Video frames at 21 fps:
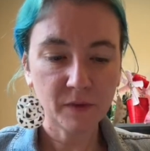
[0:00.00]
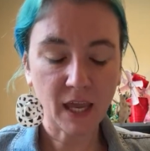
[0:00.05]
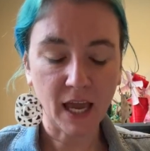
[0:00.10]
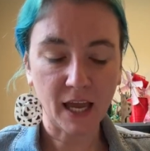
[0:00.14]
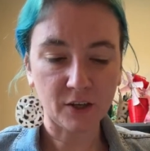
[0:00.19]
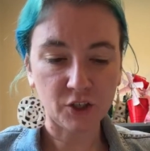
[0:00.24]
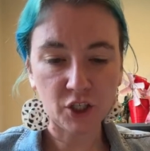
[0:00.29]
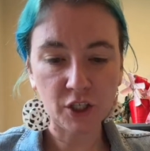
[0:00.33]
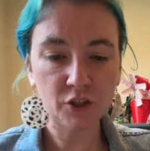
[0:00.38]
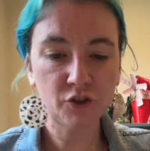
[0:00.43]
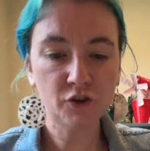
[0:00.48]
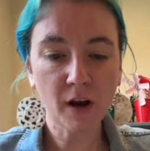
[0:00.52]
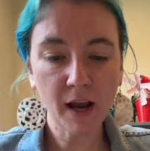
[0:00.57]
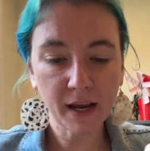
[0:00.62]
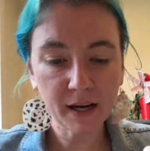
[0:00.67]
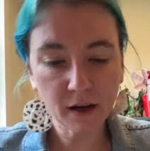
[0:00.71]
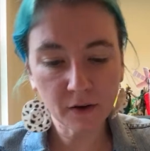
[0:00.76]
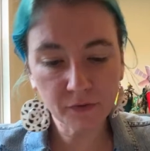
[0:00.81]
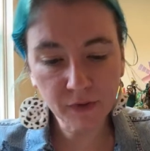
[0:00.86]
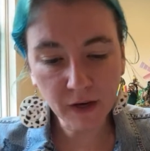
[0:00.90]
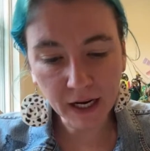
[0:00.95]
Yeah, she's
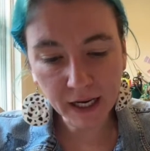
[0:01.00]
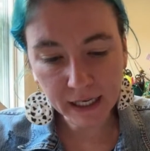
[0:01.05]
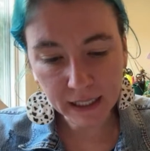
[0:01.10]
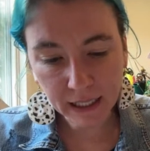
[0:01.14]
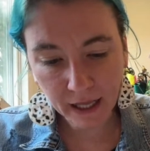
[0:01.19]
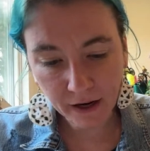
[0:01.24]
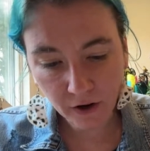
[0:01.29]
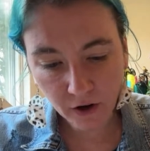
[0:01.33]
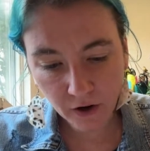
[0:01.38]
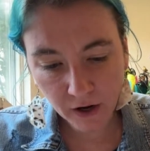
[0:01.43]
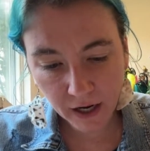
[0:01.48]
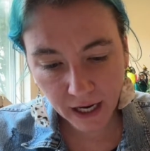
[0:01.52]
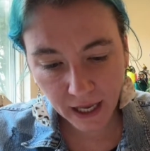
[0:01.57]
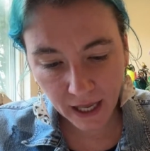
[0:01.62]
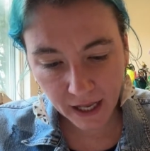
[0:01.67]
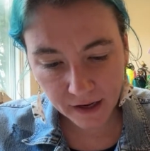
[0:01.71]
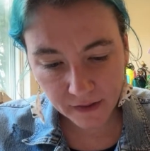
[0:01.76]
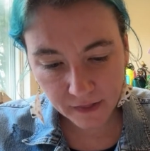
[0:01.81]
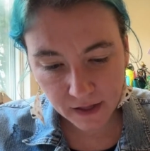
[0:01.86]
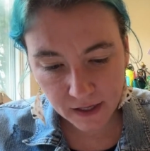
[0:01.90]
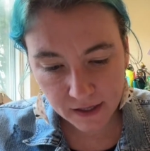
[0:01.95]
dry enough that I can let her
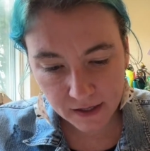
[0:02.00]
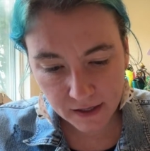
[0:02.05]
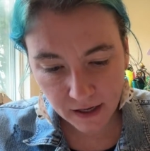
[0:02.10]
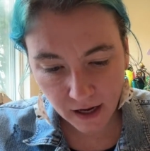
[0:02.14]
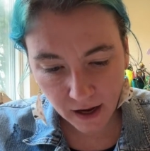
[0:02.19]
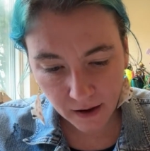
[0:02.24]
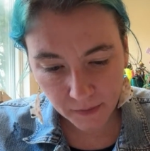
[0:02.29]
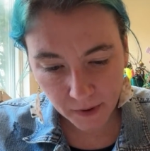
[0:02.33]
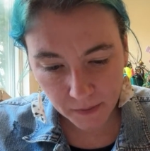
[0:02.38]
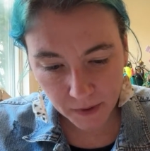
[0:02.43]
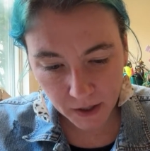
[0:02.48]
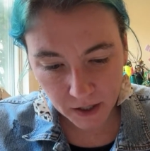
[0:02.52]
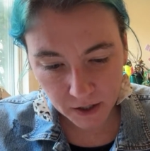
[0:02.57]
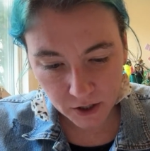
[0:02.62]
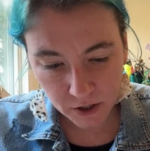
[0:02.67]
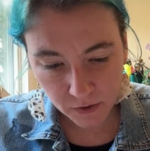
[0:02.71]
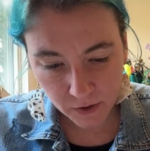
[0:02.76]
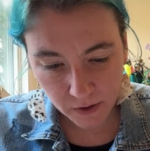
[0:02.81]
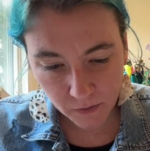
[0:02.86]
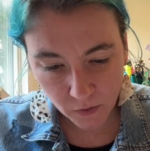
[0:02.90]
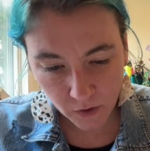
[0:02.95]
again. And this time I'm
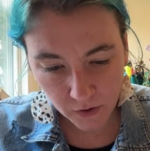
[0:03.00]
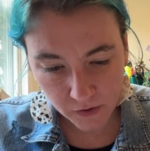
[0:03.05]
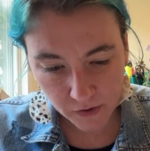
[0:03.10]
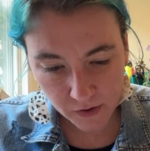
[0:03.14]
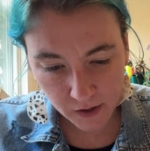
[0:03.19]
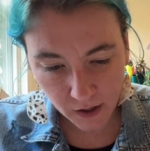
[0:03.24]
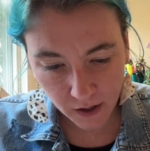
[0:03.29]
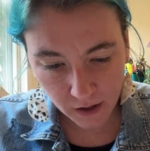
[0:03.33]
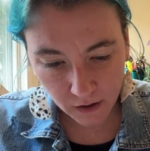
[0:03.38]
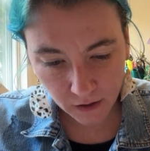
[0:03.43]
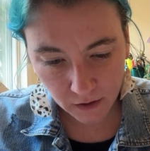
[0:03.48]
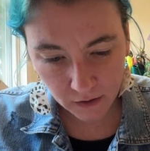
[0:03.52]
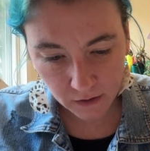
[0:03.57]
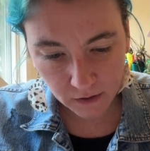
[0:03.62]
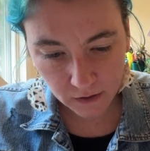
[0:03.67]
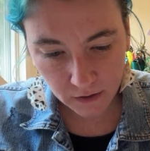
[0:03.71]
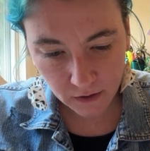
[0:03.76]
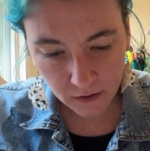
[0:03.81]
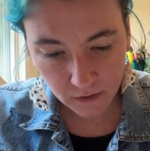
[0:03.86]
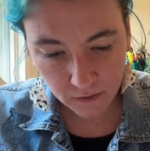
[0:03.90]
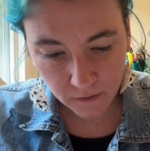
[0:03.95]
going to do it more
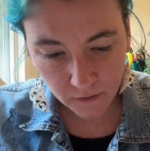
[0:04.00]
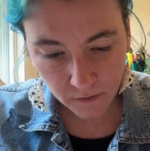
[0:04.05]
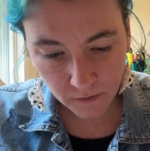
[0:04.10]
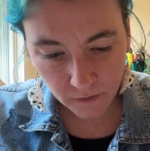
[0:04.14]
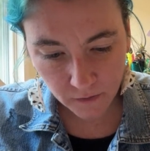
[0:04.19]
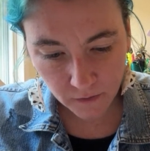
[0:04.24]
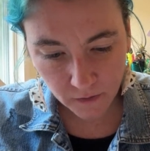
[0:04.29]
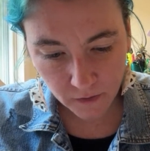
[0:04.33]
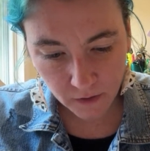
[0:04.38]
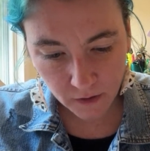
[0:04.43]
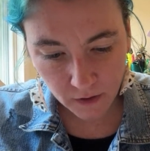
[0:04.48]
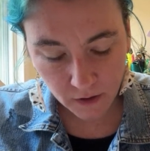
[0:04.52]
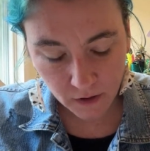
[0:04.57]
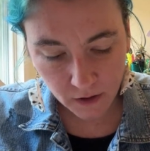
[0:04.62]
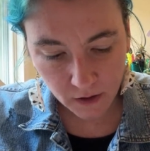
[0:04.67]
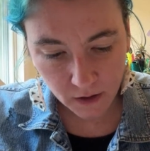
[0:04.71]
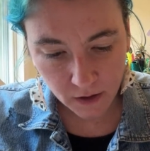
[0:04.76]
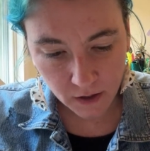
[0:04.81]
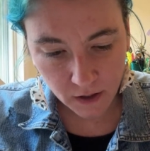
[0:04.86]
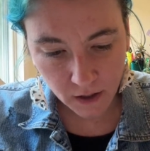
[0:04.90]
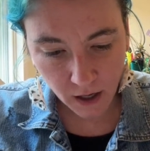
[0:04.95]
subtle.
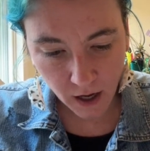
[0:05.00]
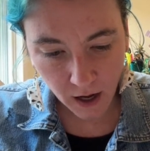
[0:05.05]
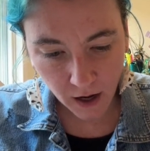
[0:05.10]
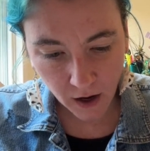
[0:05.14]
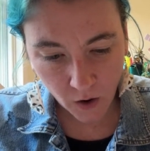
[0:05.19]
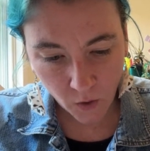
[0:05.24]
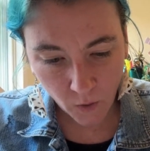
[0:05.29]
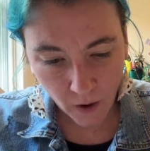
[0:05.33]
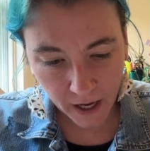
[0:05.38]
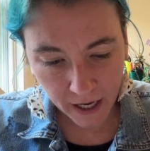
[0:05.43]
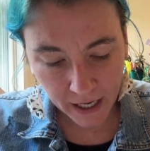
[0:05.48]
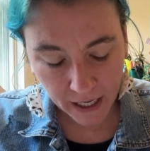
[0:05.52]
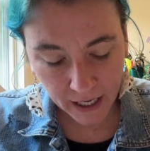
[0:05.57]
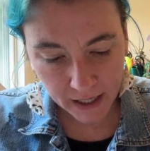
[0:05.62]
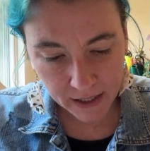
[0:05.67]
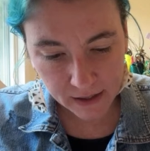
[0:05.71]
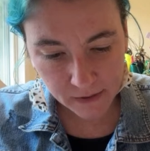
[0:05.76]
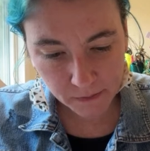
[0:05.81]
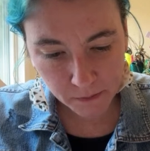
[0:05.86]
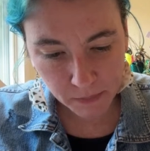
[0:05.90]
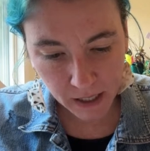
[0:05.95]
Not quite
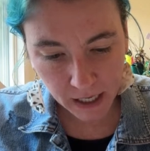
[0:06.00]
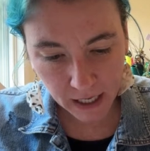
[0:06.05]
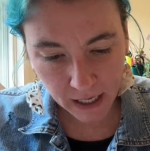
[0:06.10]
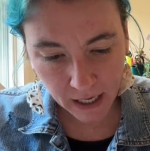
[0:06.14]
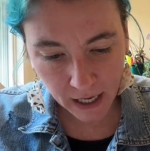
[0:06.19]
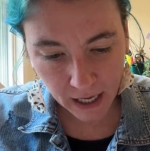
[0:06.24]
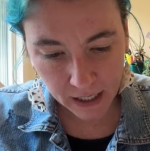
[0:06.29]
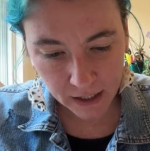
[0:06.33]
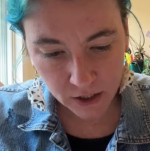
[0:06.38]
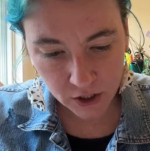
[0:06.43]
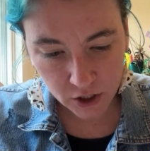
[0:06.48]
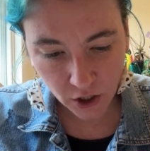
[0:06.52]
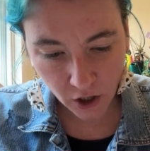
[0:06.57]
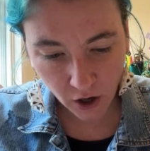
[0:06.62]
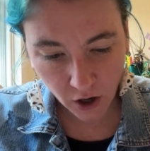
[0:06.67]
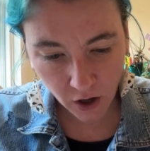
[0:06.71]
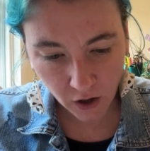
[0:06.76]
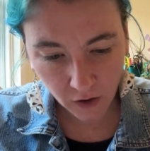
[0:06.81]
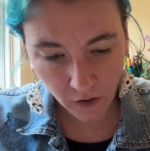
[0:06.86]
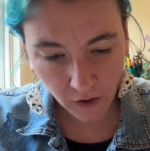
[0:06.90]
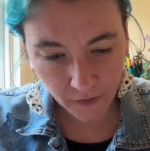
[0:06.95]
as big and
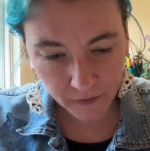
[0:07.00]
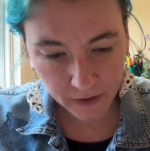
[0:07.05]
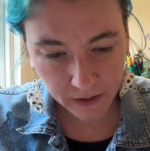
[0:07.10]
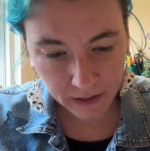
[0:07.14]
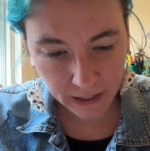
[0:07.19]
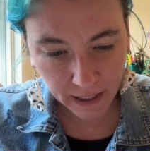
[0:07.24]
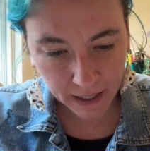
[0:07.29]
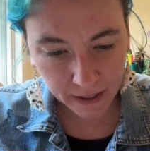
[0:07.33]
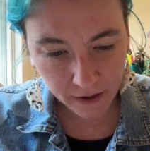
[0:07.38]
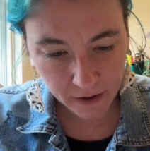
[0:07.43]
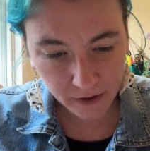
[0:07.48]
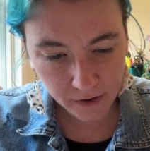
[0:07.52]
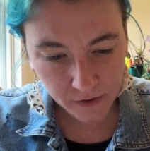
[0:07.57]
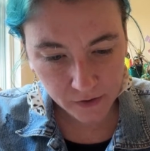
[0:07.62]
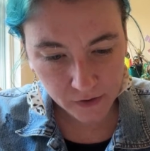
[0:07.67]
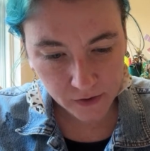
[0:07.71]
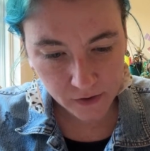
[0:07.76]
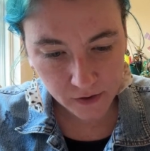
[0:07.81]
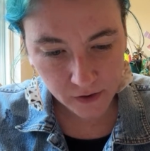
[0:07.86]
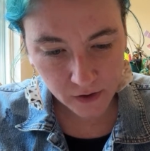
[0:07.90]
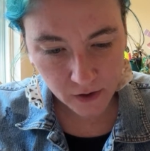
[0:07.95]
tall on the
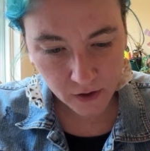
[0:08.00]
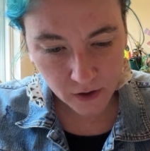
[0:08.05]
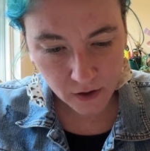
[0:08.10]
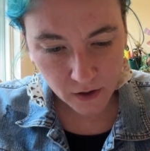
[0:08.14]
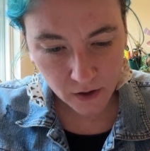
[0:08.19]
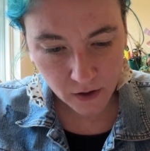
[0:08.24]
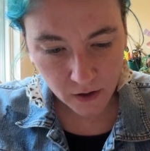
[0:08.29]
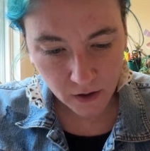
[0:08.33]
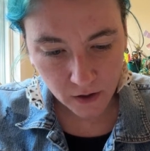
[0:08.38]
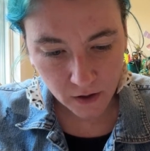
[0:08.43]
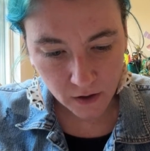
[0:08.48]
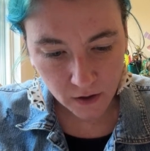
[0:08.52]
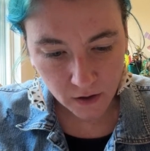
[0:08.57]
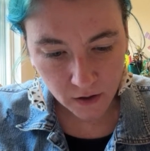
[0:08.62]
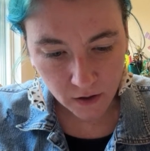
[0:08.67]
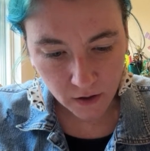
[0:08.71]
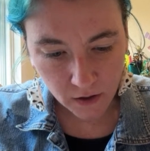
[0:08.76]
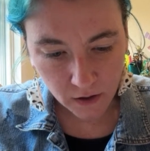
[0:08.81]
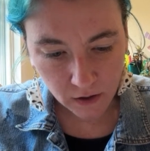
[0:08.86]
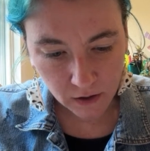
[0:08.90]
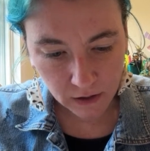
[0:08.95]
letters.
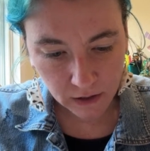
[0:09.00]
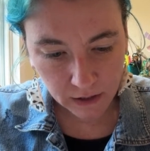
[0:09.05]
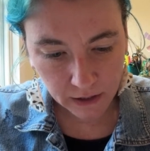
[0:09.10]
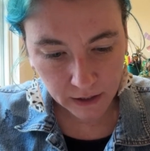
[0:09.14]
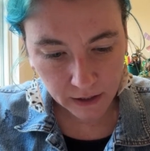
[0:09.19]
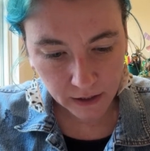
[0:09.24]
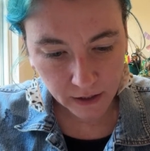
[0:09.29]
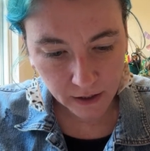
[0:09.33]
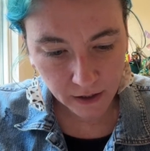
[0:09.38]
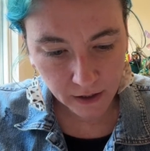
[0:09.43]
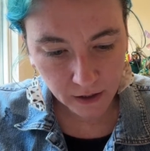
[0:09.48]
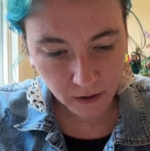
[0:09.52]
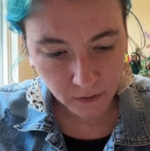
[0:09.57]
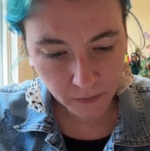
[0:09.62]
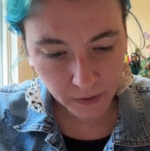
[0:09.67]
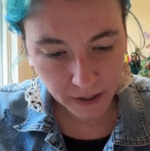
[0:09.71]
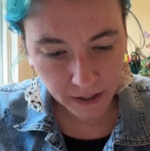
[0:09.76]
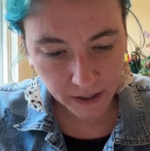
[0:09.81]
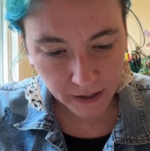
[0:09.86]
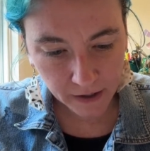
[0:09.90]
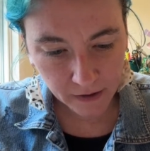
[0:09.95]
A
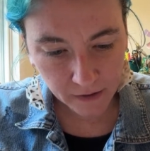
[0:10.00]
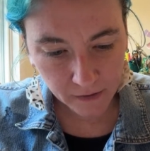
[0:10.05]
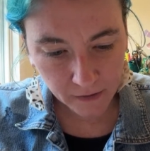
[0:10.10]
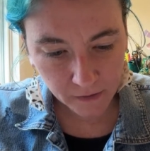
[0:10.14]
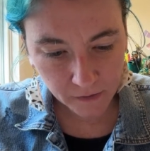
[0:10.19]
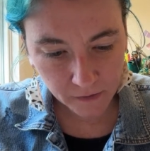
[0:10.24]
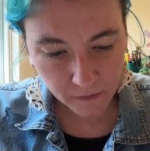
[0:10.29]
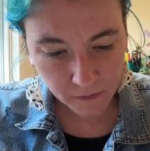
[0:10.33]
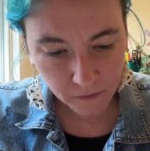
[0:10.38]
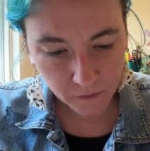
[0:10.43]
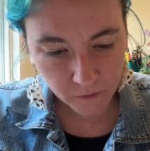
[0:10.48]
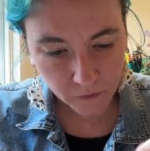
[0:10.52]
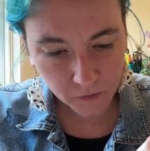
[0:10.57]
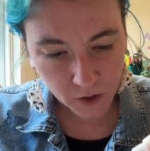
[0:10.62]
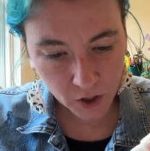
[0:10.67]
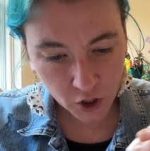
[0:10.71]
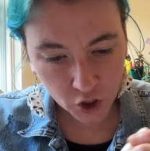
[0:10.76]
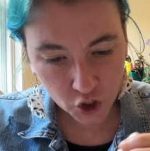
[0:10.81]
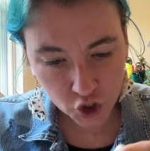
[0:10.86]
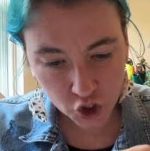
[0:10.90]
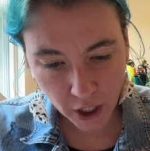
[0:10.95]
little bit
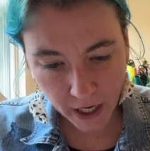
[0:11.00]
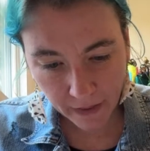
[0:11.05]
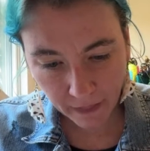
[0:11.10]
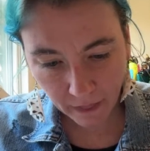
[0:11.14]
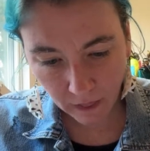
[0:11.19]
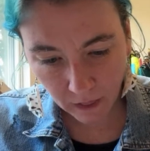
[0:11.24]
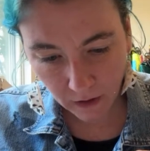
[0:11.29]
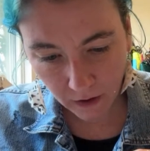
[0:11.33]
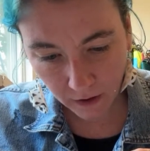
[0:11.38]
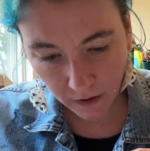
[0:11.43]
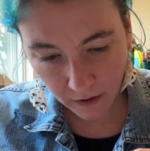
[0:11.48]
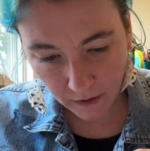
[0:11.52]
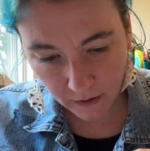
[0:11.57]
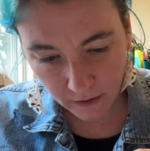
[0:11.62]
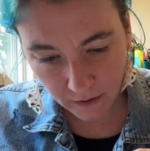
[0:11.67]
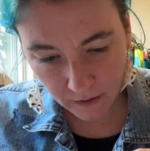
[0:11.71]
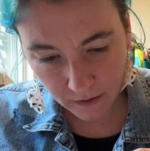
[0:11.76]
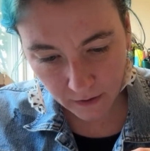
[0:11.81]
gentler.